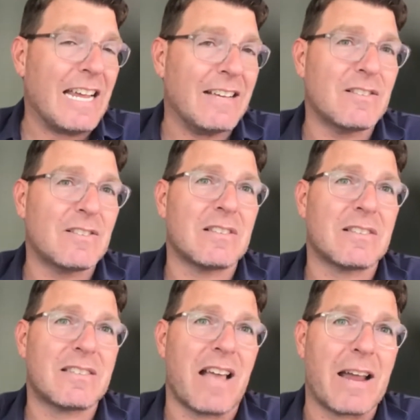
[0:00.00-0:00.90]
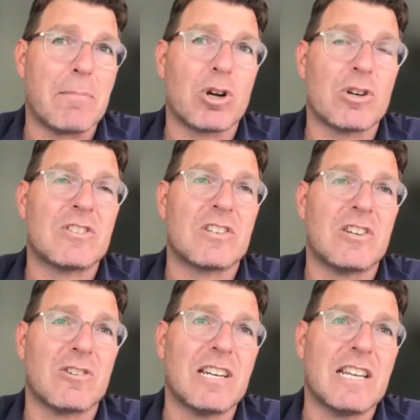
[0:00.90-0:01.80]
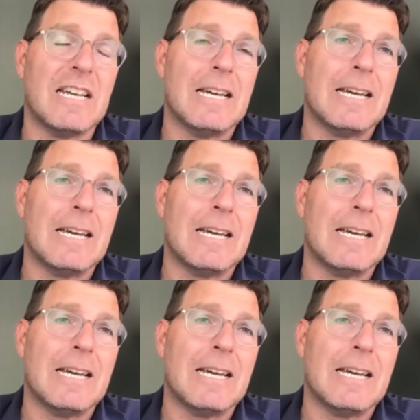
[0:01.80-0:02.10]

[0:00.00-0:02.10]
is cybersecurity.